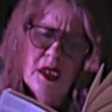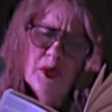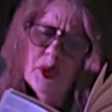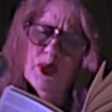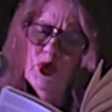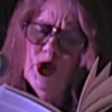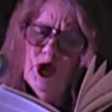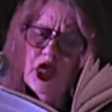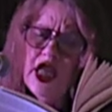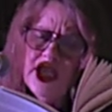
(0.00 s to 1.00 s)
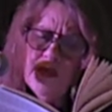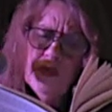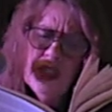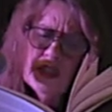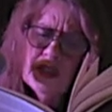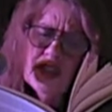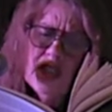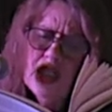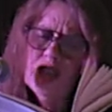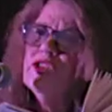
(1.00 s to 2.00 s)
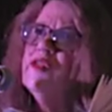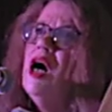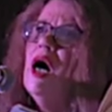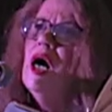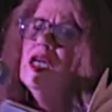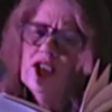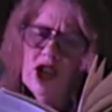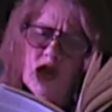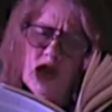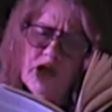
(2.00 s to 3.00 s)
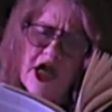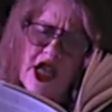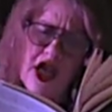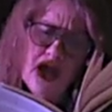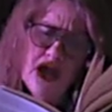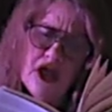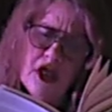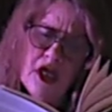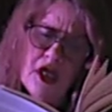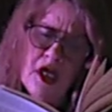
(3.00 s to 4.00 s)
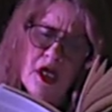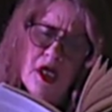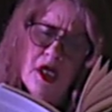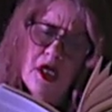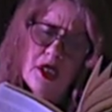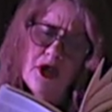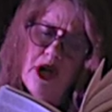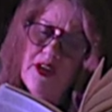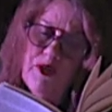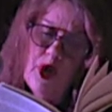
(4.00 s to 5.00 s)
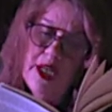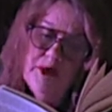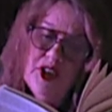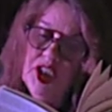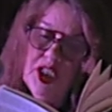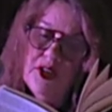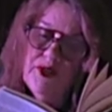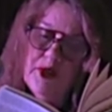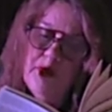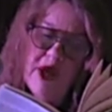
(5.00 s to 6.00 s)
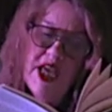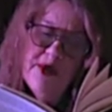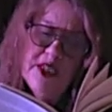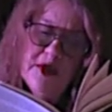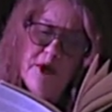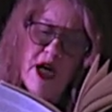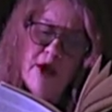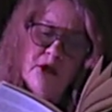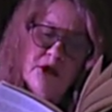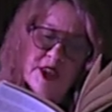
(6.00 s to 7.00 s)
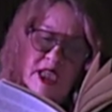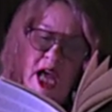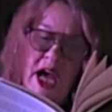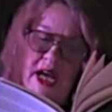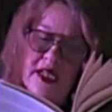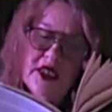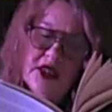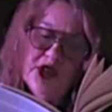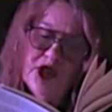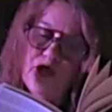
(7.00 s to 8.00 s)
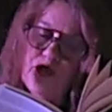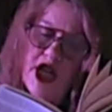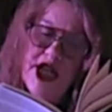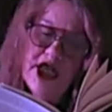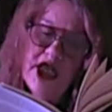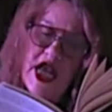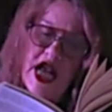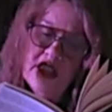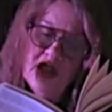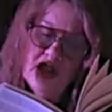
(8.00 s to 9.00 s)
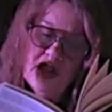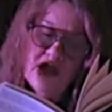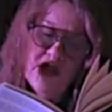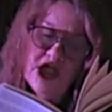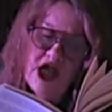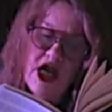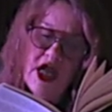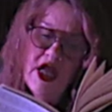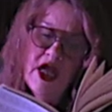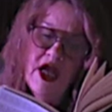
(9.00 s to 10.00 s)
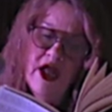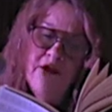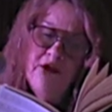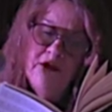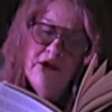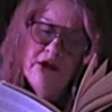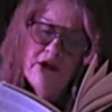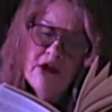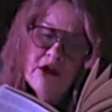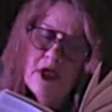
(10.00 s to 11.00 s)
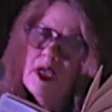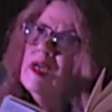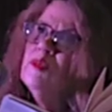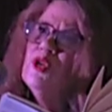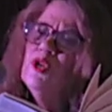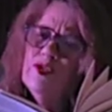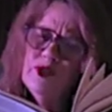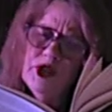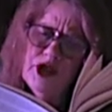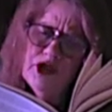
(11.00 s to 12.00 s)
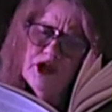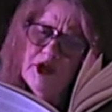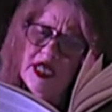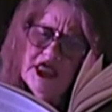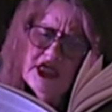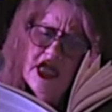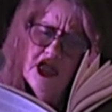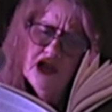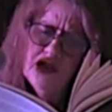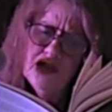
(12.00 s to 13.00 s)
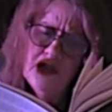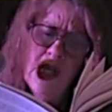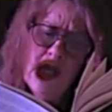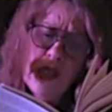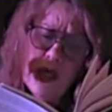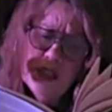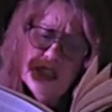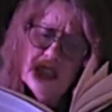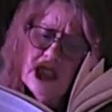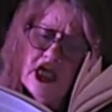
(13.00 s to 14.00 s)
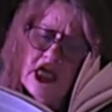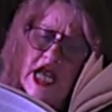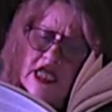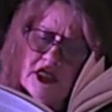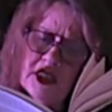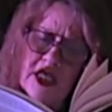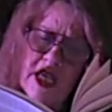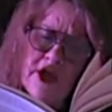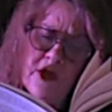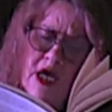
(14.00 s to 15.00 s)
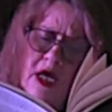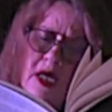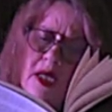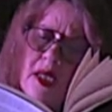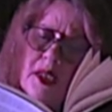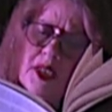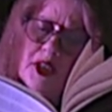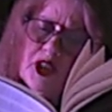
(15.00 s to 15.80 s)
What route led me in search of a heart to call my own, though I've wiped shit from babies' bums, held the frail hands of the dying? I'm orphaned from myself, lost in a landscape that